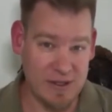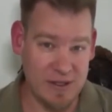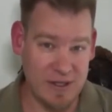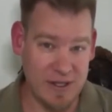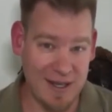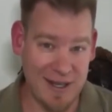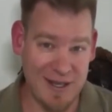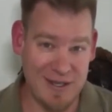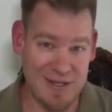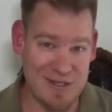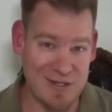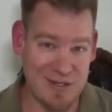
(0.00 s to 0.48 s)

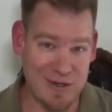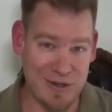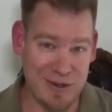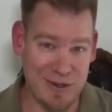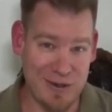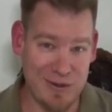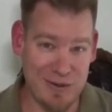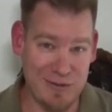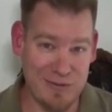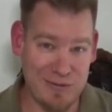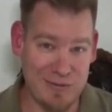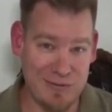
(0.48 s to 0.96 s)
And
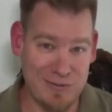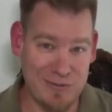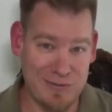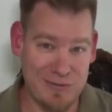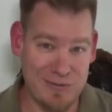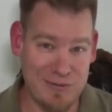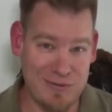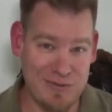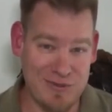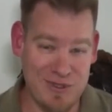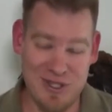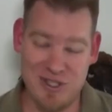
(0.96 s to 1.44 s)
so
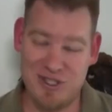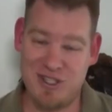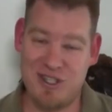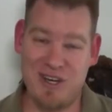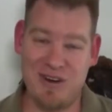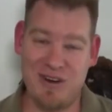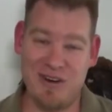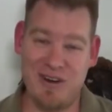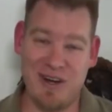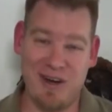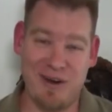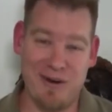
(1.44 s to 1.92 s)
just
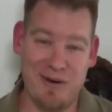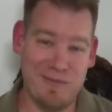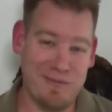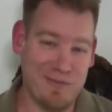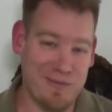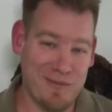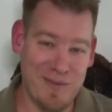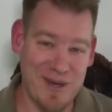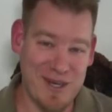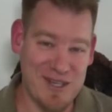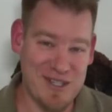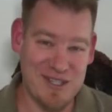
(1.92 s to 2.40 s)
sharing our
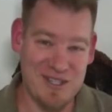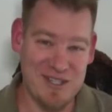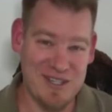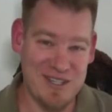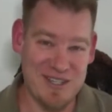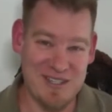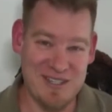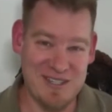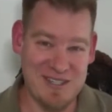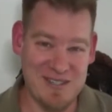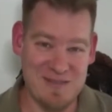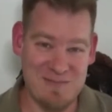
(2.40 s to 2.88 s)
information
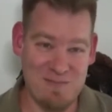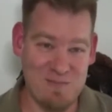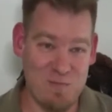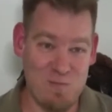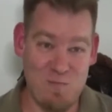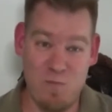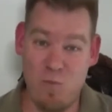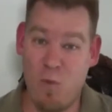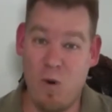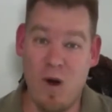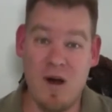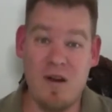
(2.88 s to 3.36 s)
is
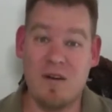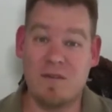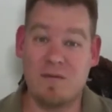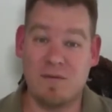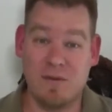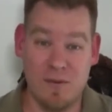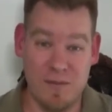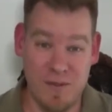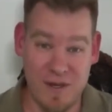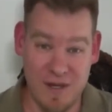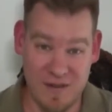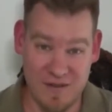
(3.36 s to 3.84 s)

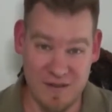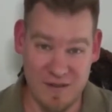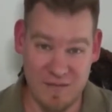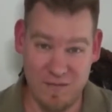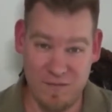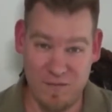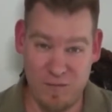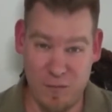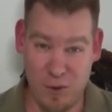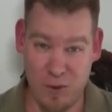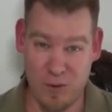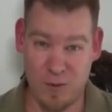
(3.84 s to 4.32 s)
wonderful because it
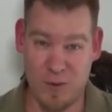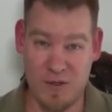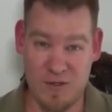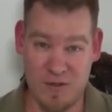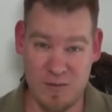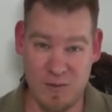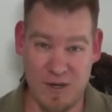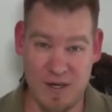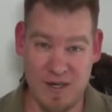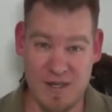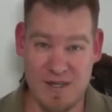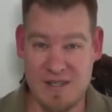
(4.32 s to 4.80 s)
forwards
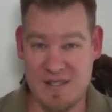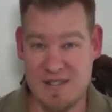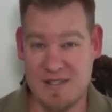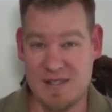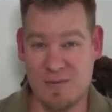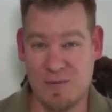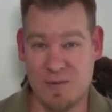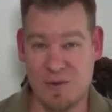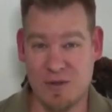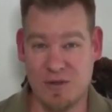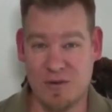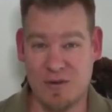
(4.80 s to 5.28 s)
what it is
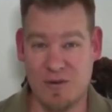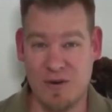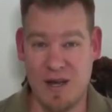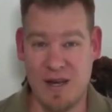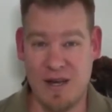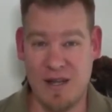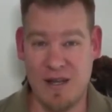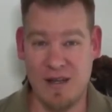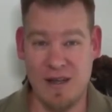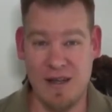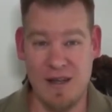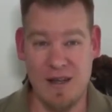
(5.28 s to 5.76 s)
that we're
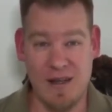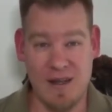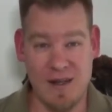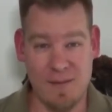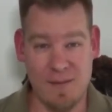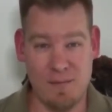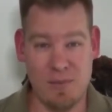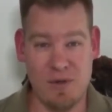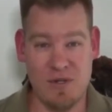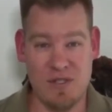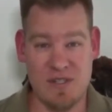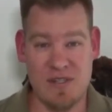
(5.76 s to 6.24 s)
creating
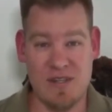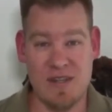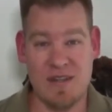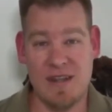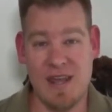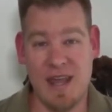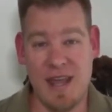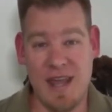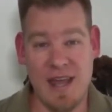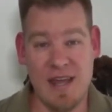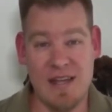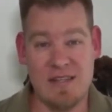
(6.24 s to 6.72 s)
and puts it in the
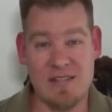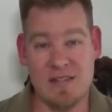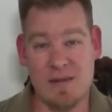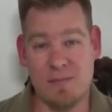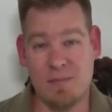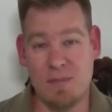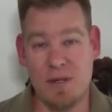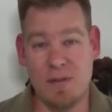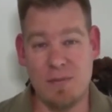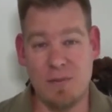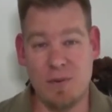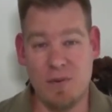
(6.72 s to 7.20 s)
hands of the
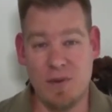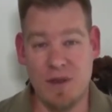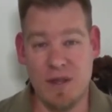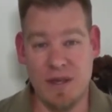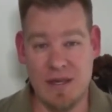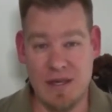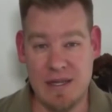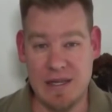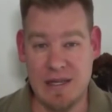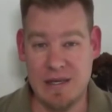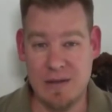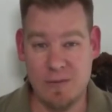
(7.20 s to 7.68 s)
people that
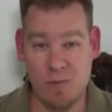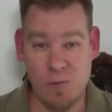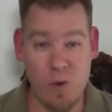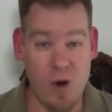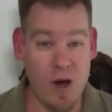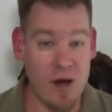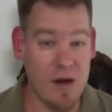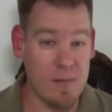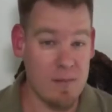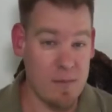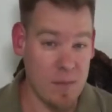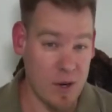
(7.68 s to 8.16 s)
need it and
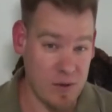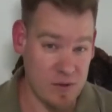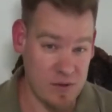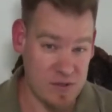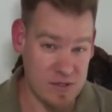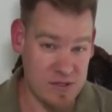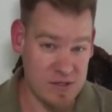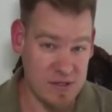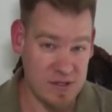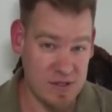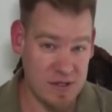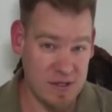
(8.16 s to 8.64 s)
want it
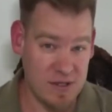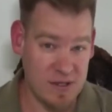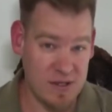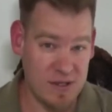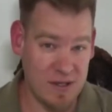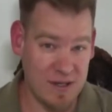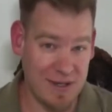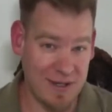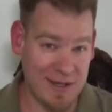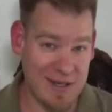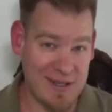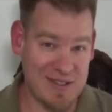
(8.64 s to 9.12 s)
most
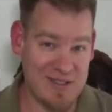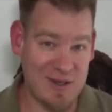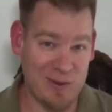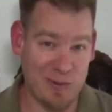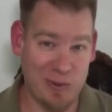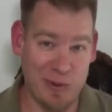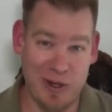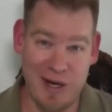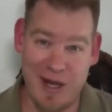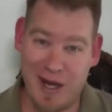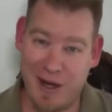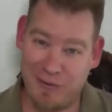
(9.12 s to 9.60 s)
and gets the
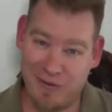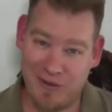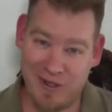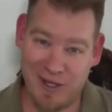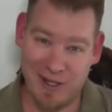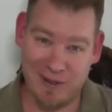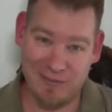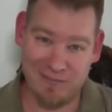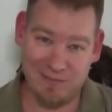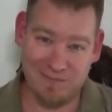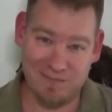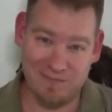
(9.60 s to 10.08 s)
word out there.